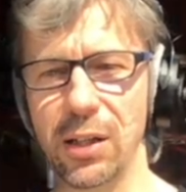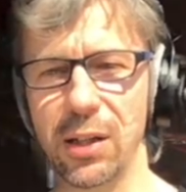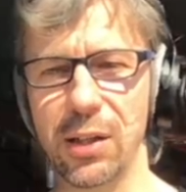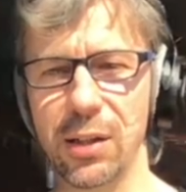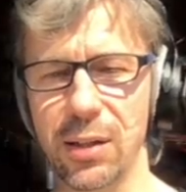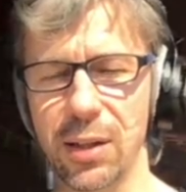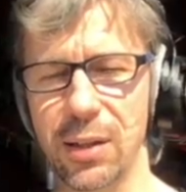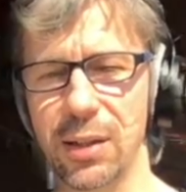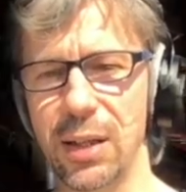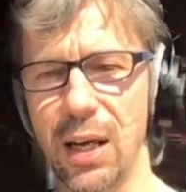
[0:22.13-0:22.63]
is
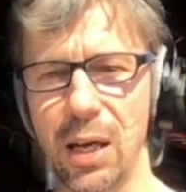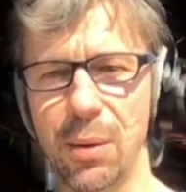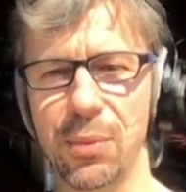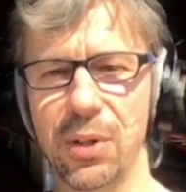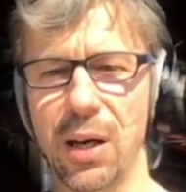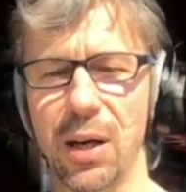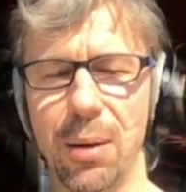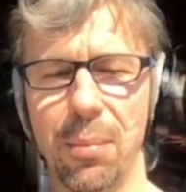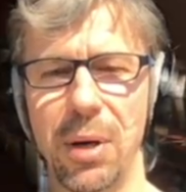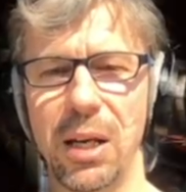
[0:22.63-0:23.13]
the same.
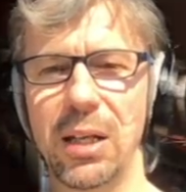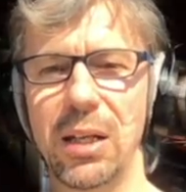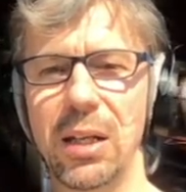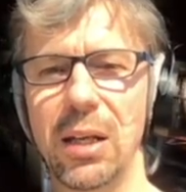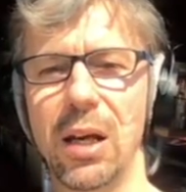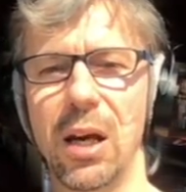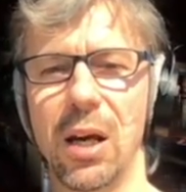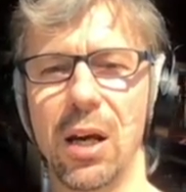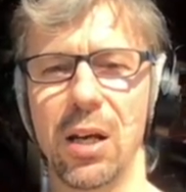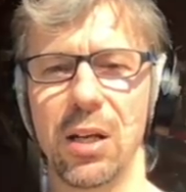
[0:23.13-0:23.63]
There are many
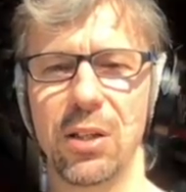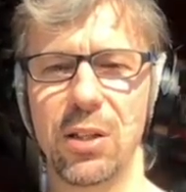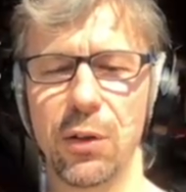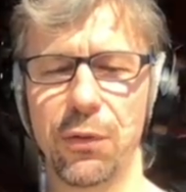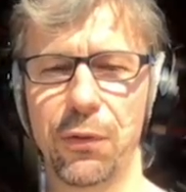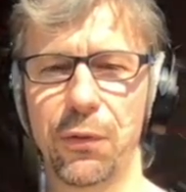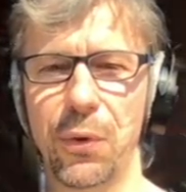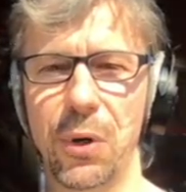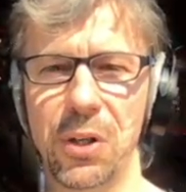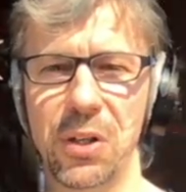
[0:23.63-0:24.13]

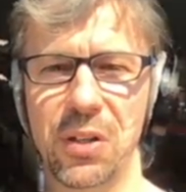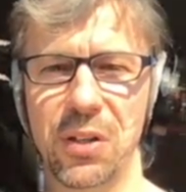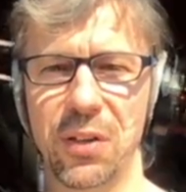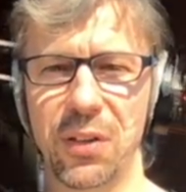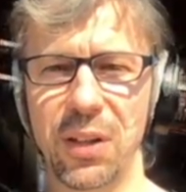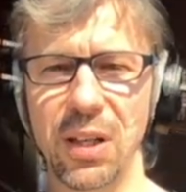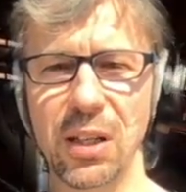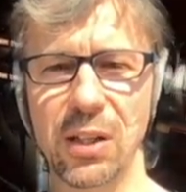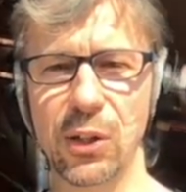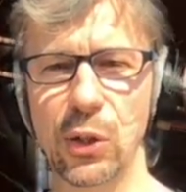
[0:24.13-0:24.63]
different
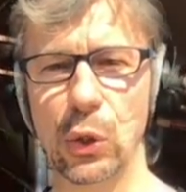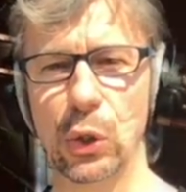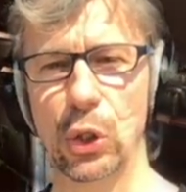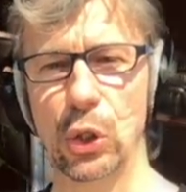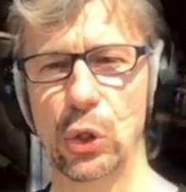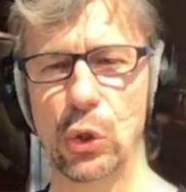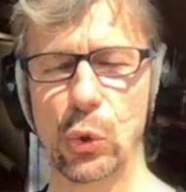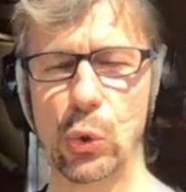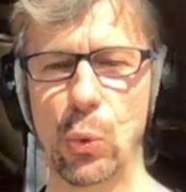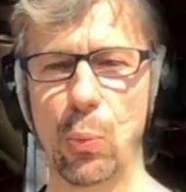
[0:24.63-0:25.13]
things you can
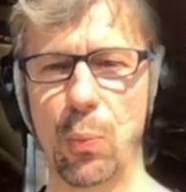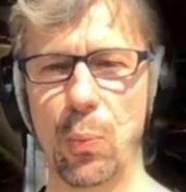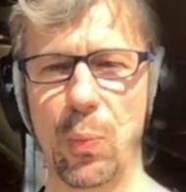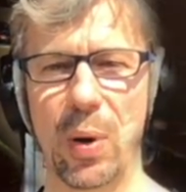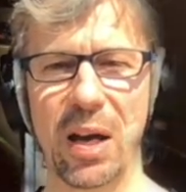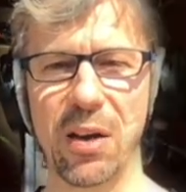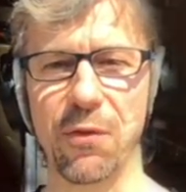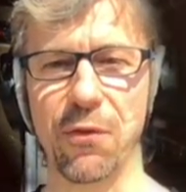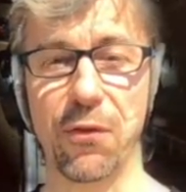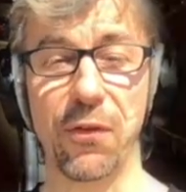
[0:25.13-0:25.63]
do
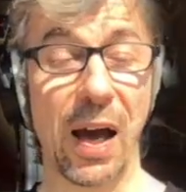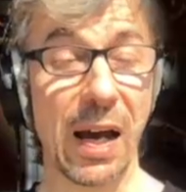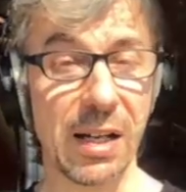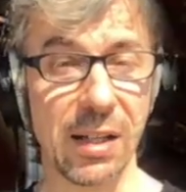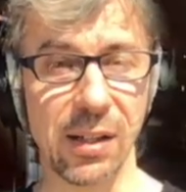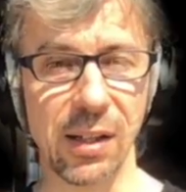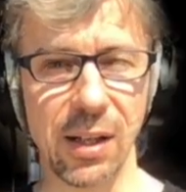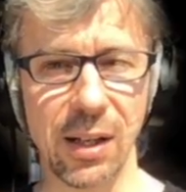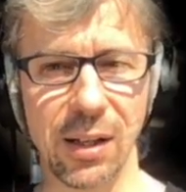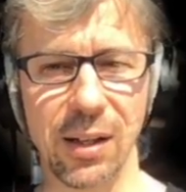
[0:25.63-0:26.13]
by
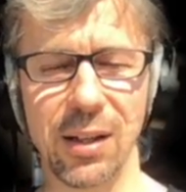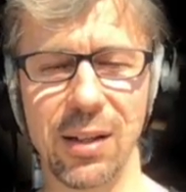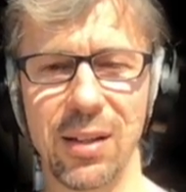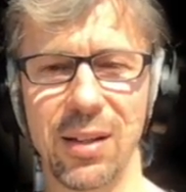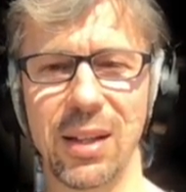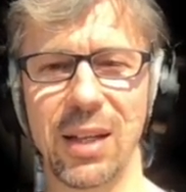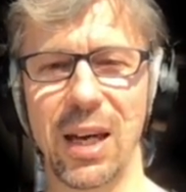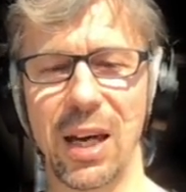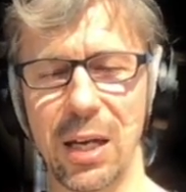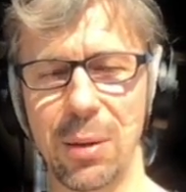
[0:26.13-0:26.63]
fighting in
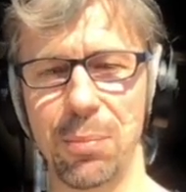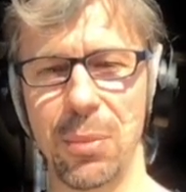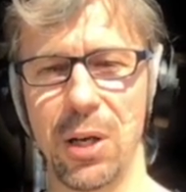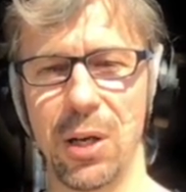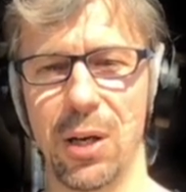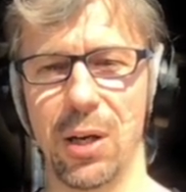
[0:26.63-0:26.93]
the game.